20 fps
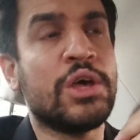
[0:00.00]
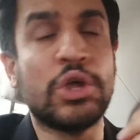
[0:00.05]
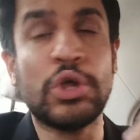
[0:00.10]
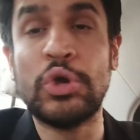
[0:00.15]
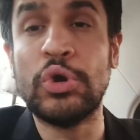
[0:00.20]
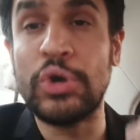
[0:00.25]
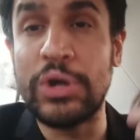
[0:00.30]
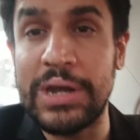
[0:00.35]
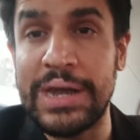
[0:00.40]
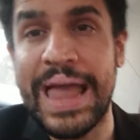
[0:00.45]

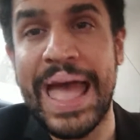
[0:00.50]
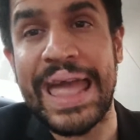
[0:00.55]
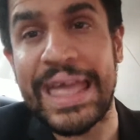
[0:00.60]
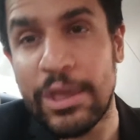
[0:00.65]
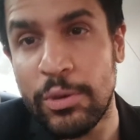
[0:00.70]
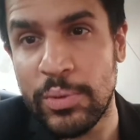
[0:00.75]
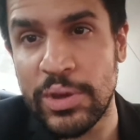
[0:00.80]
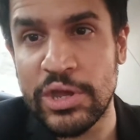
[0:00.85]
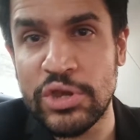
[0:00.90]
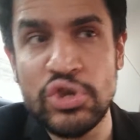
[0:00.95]
good
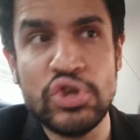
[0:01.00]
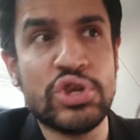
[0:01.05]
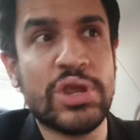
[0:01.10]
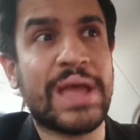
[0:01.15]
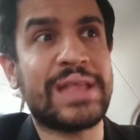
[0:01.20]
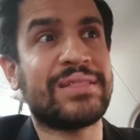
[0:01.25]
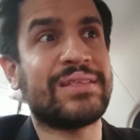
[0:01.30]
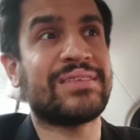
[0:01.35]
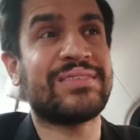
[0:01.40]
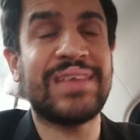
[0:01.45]
language
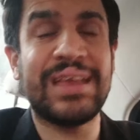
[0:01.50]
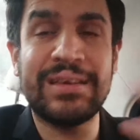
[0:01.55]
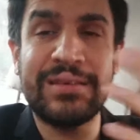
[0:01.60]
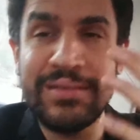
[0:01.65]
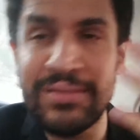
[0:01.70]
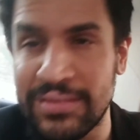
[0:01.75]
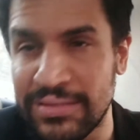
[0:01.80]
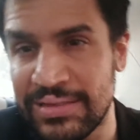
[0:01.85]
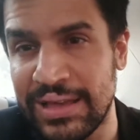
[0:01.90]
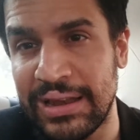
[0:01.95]
and the
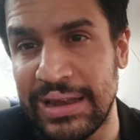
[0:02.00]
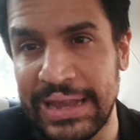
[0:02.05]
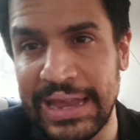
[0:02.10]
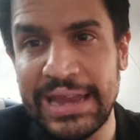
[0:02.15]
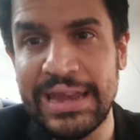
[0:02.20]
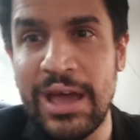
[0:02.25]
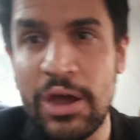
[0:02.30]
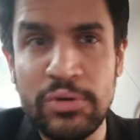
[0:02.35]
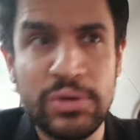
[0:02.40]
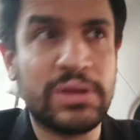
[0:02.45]
sentences are
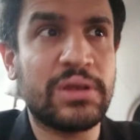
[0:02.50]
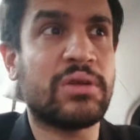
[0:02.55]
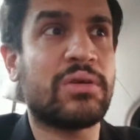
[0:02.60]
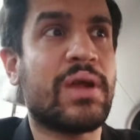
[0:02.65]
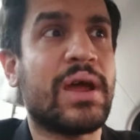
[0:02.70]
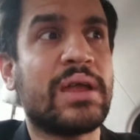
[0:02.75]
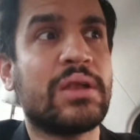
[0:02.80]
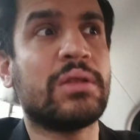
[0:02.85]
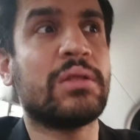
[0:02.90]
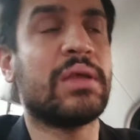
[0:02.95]
laid out in
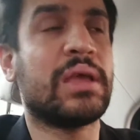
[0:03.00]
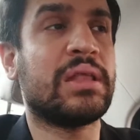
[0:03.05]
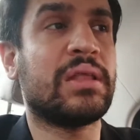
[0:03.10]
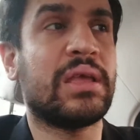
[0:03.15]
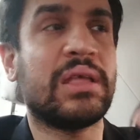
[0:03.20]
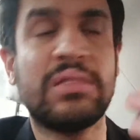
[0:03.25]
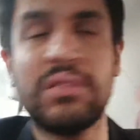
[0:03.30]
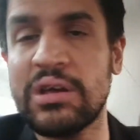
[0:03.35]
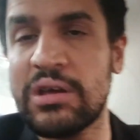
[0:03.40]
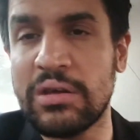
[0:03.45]

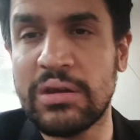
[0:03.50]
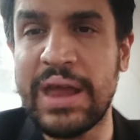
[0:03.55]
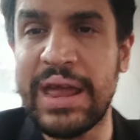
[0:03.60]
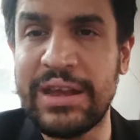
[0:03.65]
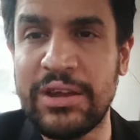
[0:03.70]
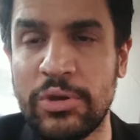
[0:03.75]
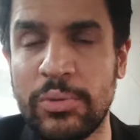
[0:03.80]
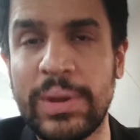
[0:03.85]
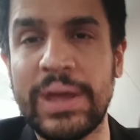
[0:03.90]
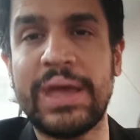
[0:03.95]
the
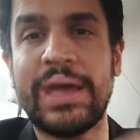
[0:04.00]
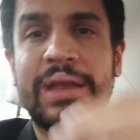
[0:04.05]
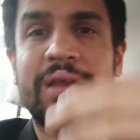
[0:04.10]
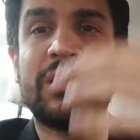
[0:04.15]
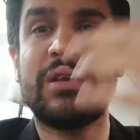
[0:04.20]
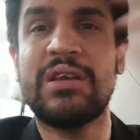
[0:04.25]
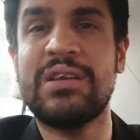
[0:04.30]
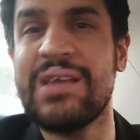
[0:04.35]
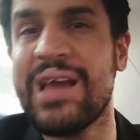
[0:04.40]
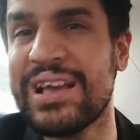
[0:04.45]
correct way and
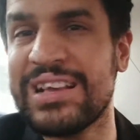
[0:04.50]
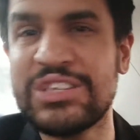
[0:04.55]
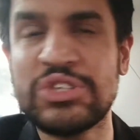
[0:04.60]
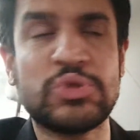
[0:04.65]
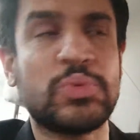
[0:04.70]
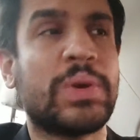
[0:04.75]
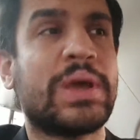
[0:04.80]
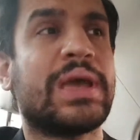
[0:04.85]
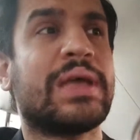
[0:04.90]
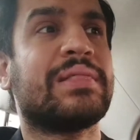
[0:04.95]
in a nice
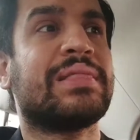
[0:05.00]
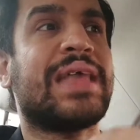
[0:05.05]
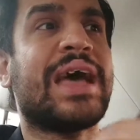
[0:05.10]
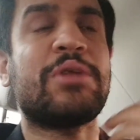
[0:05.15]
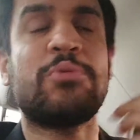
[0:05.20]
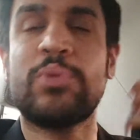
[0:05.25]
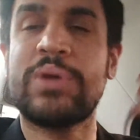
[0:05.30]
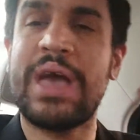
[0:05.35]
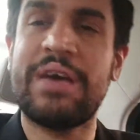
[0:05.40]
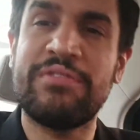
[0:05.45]
way, and
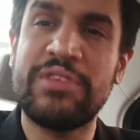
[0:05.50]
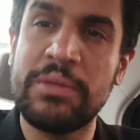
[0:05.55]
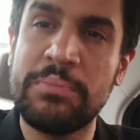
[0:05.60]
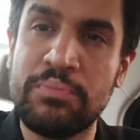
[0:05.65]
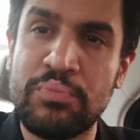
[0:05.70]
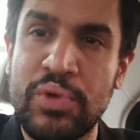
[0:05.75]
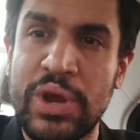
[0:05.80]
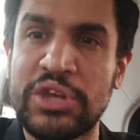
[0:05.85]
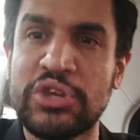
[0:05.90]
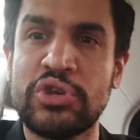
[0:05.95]
that would have an
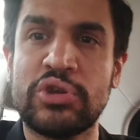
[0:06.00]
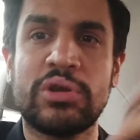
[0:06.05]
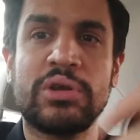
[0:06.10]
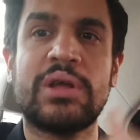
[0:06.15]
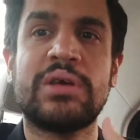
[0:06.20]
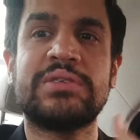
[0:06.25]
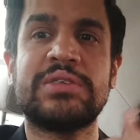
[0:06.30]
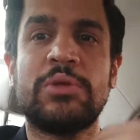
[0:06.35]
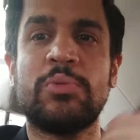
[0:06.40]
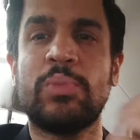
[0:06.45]
impression on
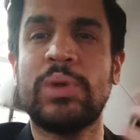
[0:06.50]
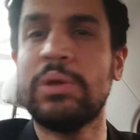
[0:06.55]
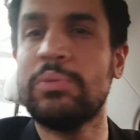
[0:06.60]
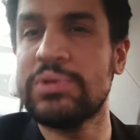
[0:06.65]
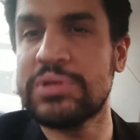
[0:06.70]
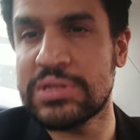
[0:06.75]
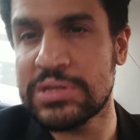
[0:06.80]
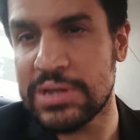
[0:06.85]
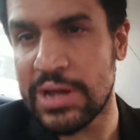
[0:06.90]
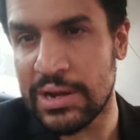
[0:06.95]
us, and we
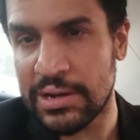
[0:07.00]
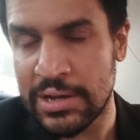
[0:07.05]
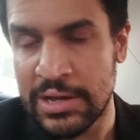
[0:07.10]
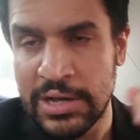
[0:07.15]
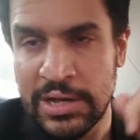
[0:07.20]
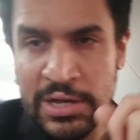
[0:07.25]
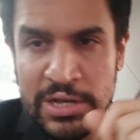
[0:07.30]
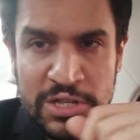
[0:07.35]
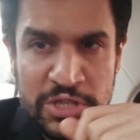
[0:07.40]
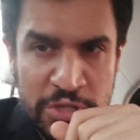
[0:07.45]
would start
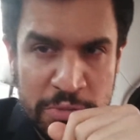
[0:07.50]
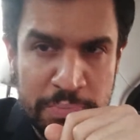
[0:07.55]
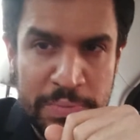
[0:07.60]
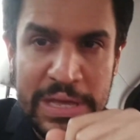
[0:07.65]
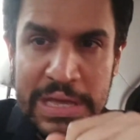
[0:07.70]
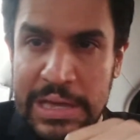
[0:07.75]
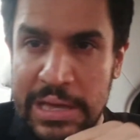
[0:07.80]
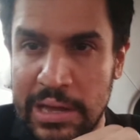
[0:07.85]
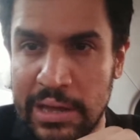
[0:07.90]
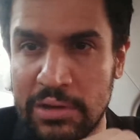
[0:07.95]

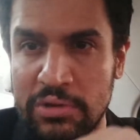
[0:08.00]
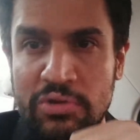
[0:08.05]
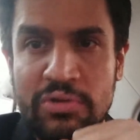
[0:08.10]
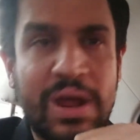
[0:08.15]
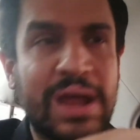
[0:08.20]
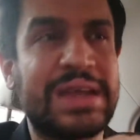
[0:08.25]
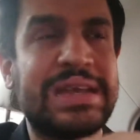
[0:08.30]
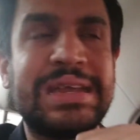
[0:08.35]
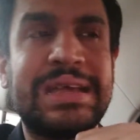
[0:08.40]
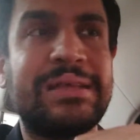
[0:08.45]
speaking and
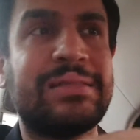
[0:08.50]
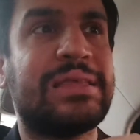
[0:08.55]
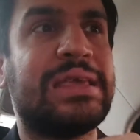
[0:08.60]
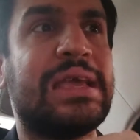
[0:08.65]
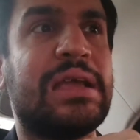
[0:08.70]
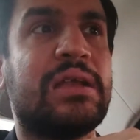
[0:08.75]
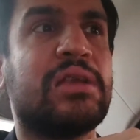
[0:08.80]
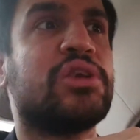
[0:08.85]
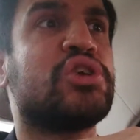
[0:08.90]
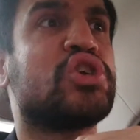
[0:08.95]
writing the
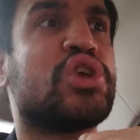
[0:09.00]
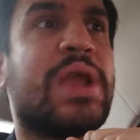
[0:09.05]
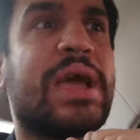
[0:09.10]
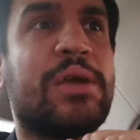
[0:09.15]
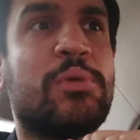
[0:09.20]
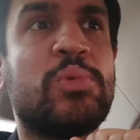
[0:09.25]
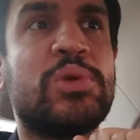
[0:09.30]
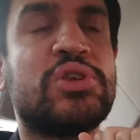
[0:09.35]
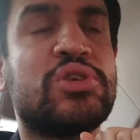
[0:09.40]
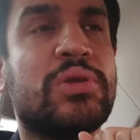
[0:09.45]
English
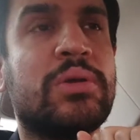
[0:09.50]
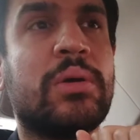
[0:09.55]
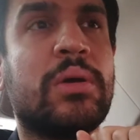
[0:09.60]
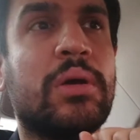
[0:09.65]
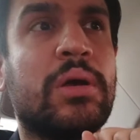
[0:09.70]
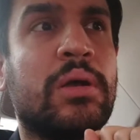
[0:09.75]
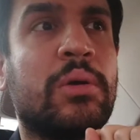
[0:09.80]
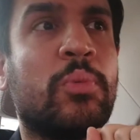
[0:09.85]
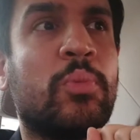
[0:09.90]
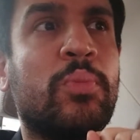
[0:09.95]
language
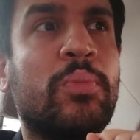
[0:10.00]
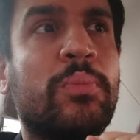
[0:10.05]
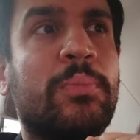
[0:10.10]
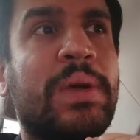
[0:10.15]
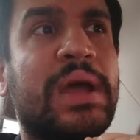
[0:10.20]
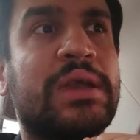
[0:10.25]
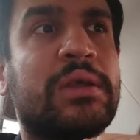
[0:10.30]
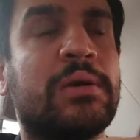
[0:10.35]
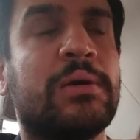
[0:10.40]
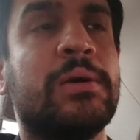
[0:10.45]

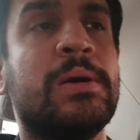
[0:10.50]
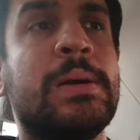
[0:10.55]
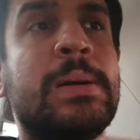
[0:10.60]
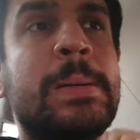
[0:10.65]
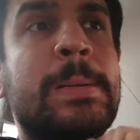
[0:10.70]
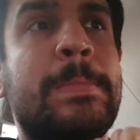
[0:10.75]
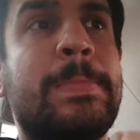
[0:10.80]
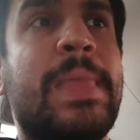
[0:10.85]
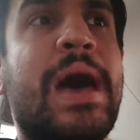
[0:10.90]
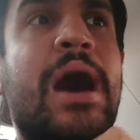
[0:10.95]
better.
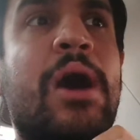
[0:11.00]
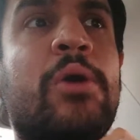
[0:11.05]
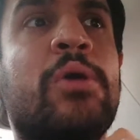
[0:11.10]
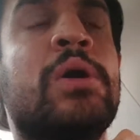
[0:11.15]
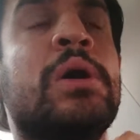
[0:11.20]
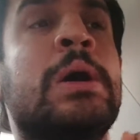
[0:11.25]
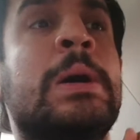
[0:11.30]
Now,